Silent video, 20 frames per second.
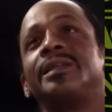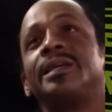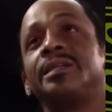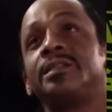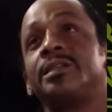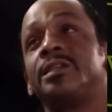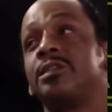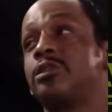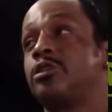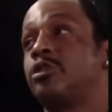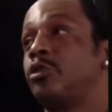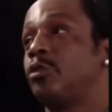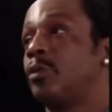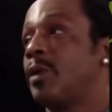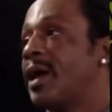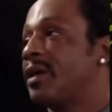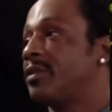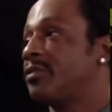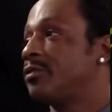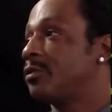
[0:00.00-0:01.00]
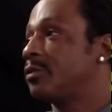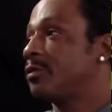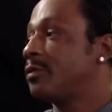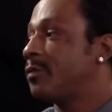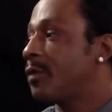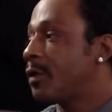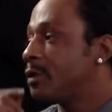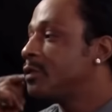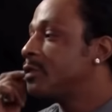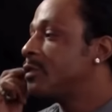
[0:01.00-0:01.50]
it's two
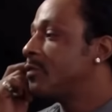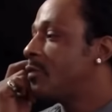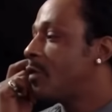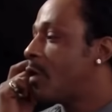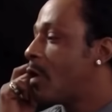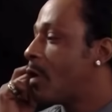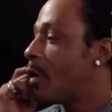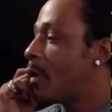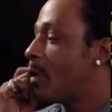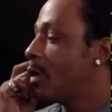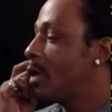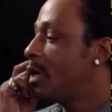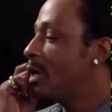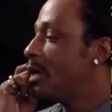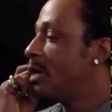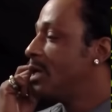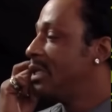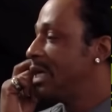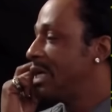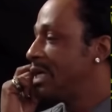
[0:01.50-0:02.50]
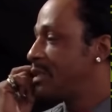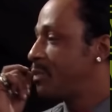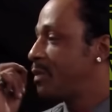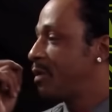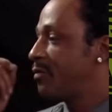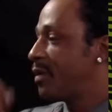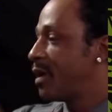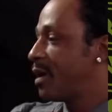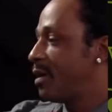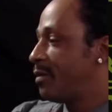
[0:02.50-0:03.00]
answers. First of all, let's
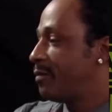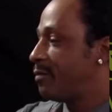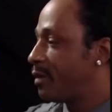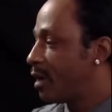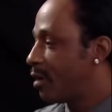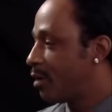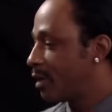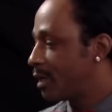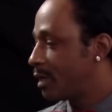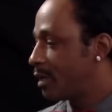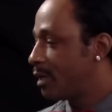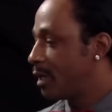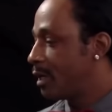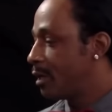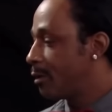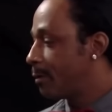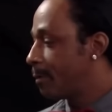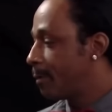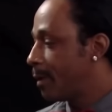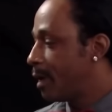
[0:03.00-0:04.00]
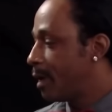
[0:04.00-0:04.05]
be very, very clear